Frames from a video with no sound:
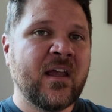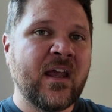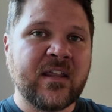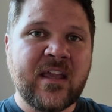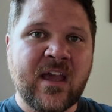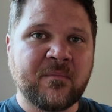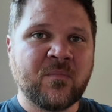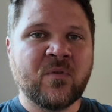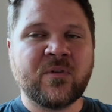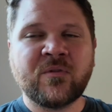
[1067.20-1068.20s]
And again,
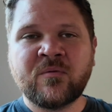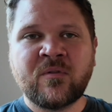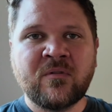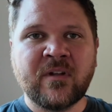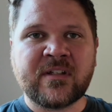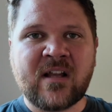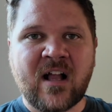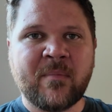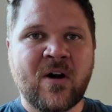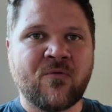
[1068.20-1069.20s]
let's
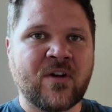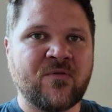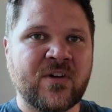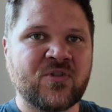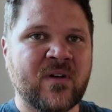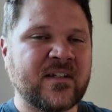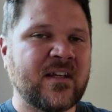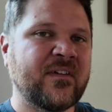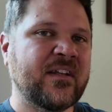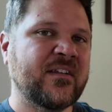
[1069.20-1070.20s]
talk about recreational
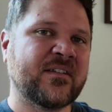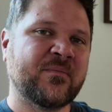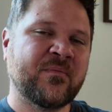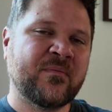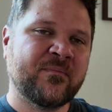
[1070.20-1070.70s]
activities.